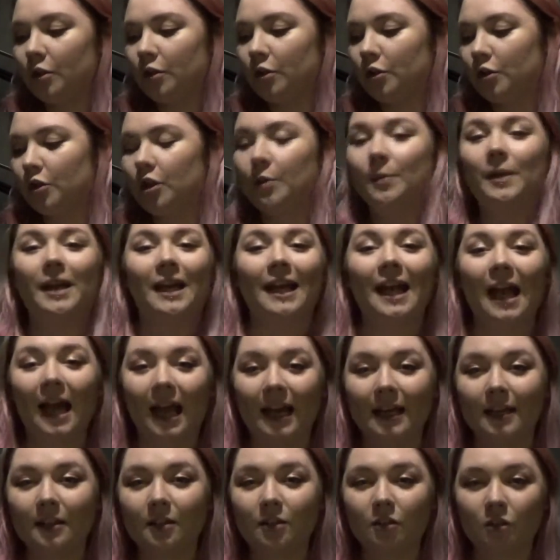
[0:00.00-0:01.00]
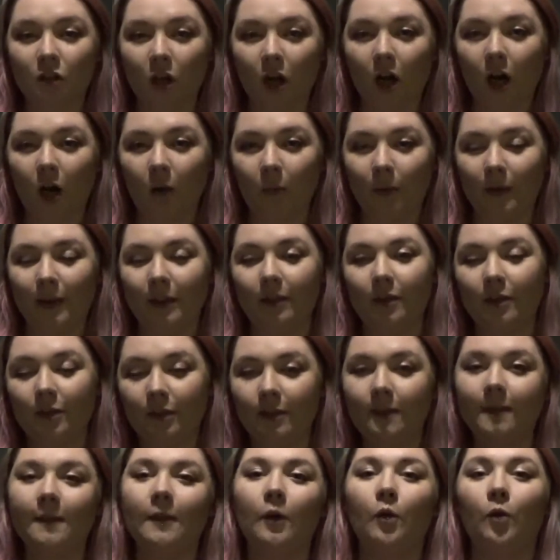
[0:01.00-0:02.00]
So I'm going to kind of start
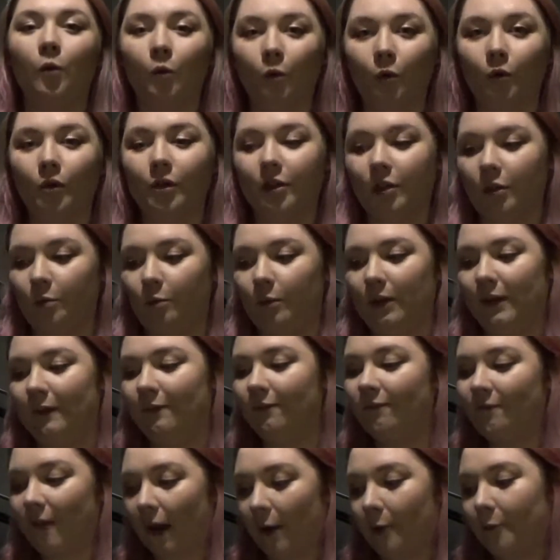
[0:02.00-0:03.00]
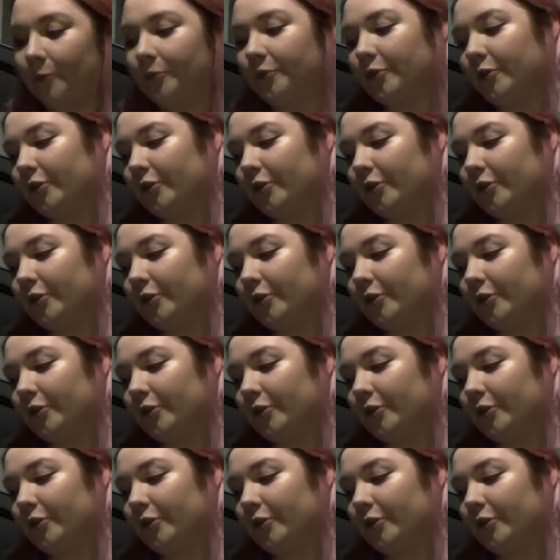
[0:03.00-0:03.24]
with the order that we found